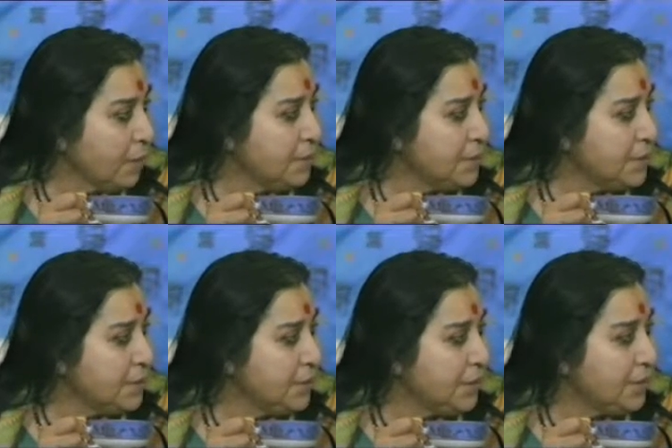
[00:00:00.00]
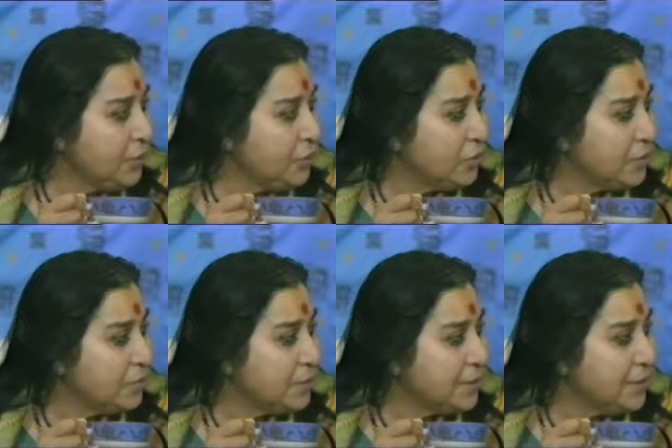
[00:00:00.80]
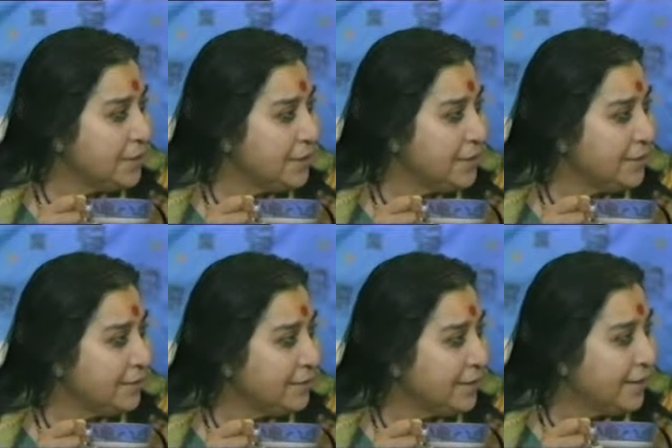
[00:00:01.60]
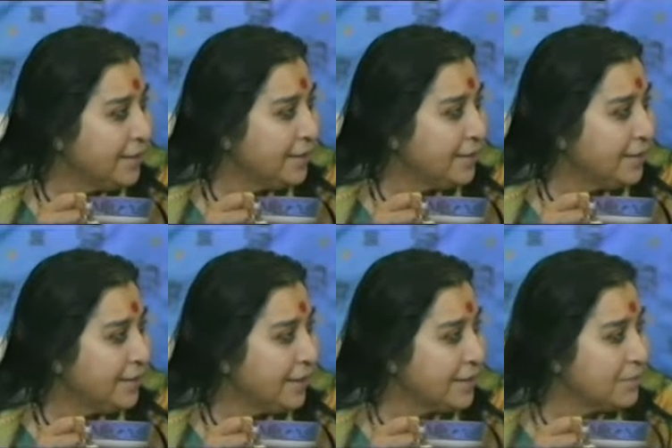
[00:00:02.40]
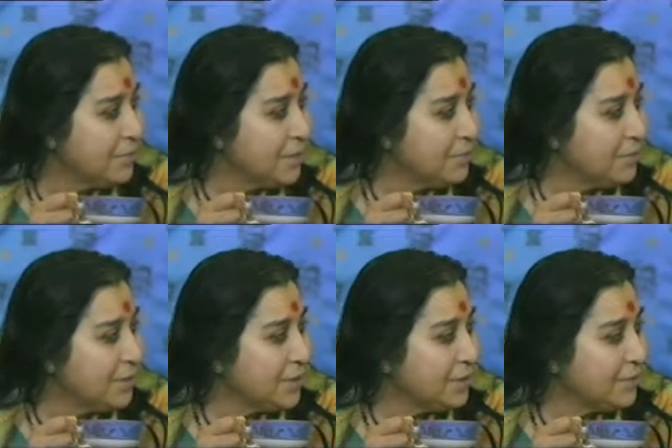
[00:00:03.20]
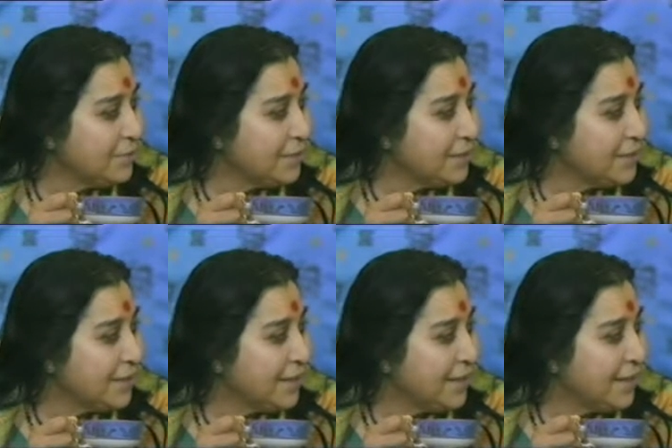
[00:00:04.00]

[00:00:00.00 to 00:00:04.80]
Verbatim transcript: when such intellectuals were sitting here, ask me some questions. What is that?